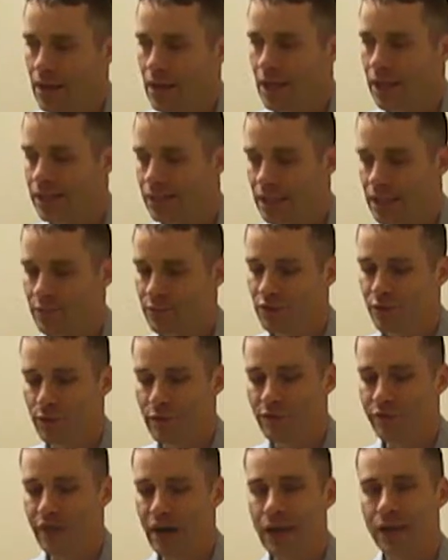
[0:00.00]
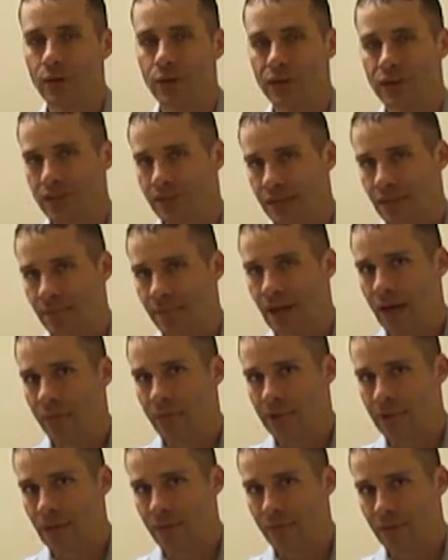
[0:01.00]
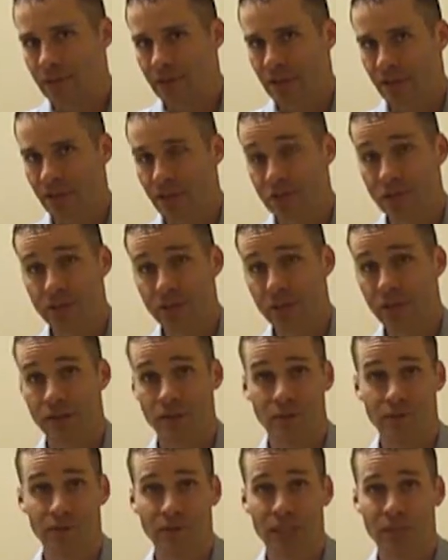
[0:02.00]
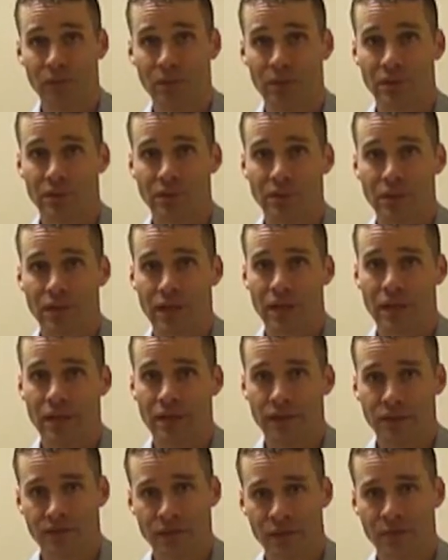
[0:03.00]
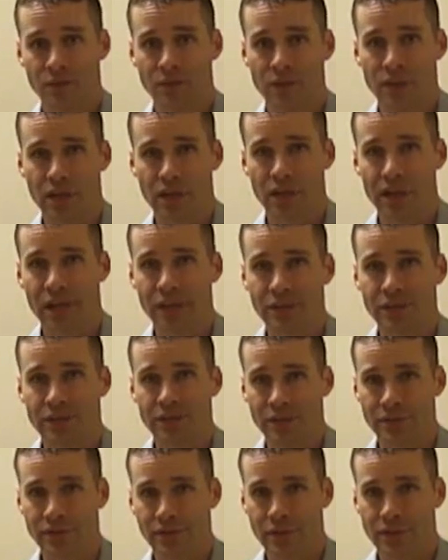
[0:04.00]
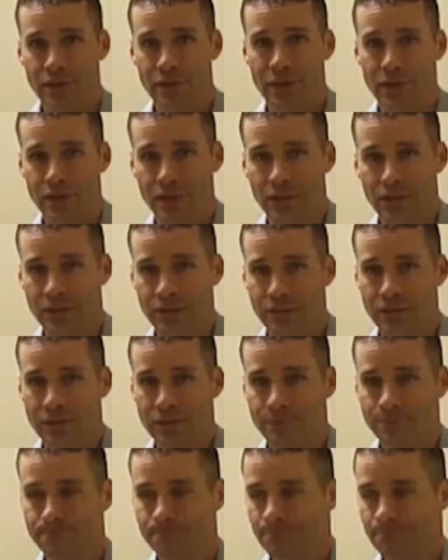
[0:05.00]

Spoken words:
It seems to be following the same epidemic that we're seeing in people, and that seems to be a natural occurrence.